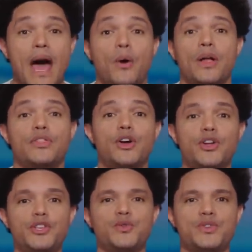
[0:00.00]
now, the
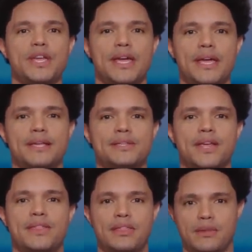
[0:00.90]
good news is
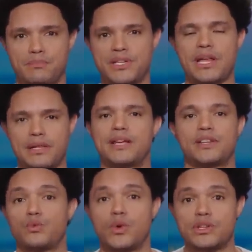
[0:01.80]
that the missile
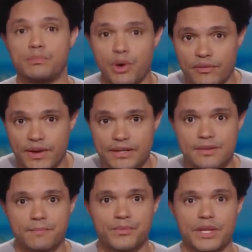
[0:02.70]
test wasn't
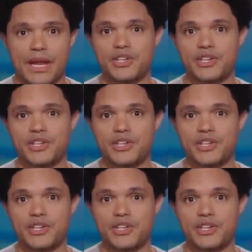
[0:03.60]
perfect. It